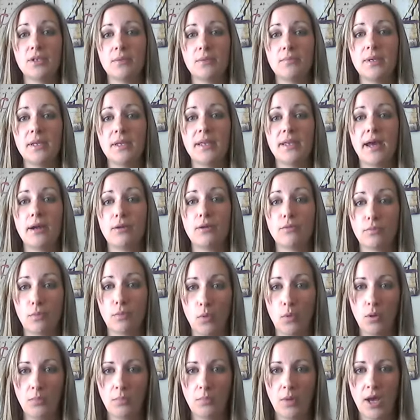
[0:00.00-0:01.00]
to be that
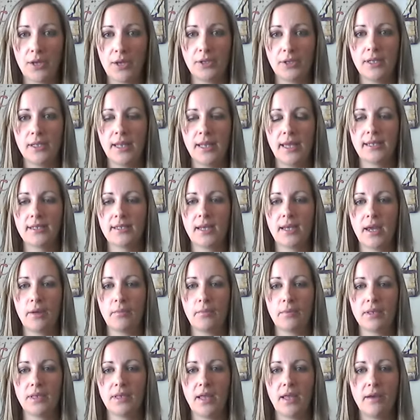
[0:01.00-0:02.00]
role model, and I
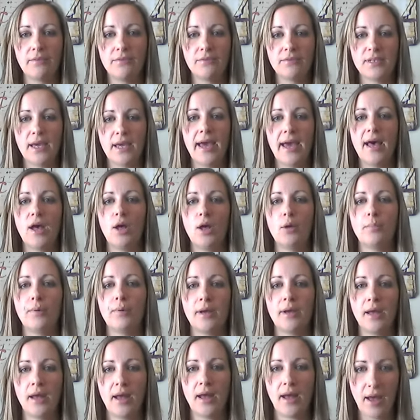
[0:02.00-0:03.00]
would love to help
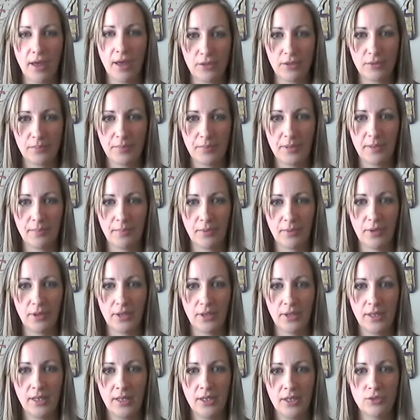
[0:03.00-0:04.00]
other
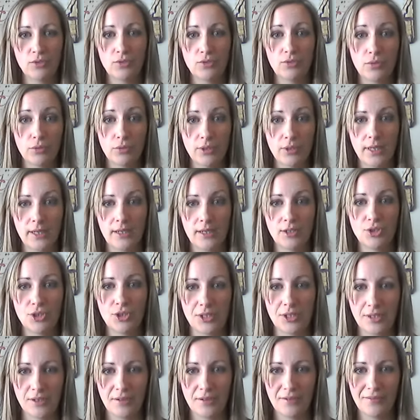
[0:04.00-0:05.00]
people truly
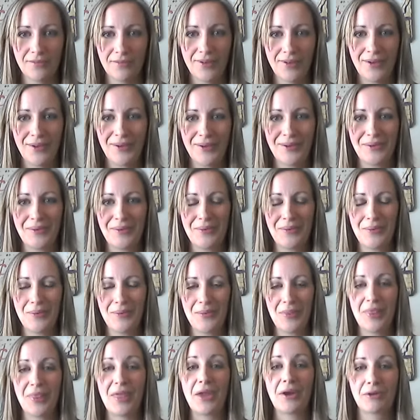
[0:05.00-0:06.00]
achieve
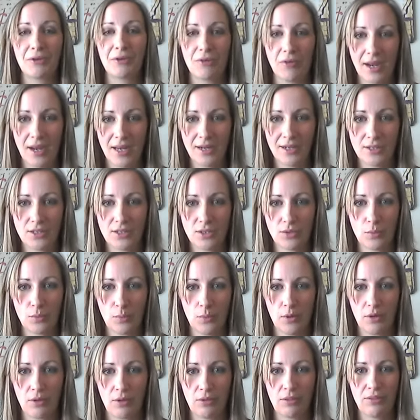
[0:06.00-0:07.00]
their greatest
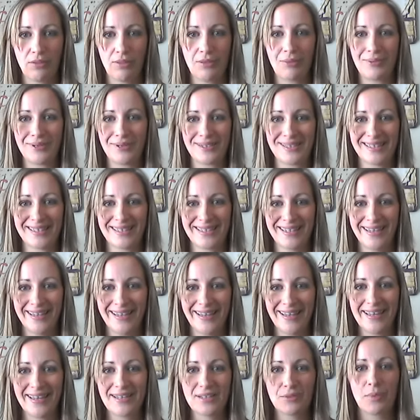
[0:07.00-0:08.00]
worth, which
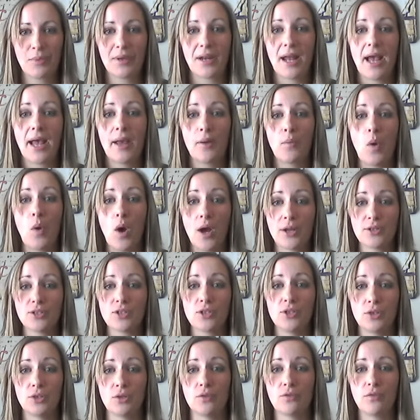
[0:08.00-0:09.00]
is what I want
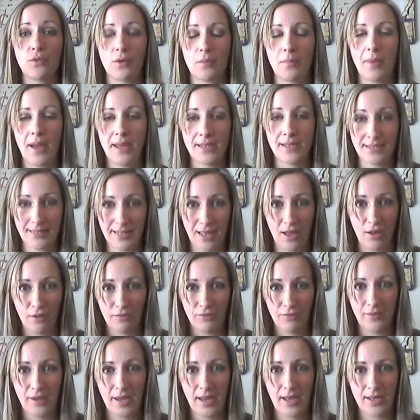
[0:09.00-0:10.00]
to do for myself
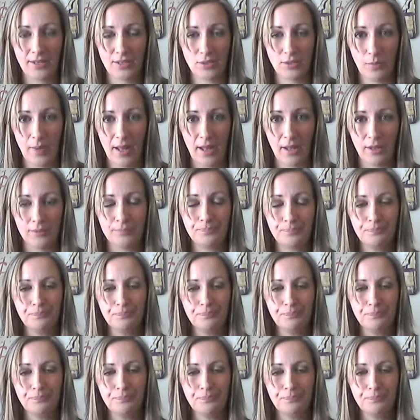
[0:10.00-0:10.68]
as well.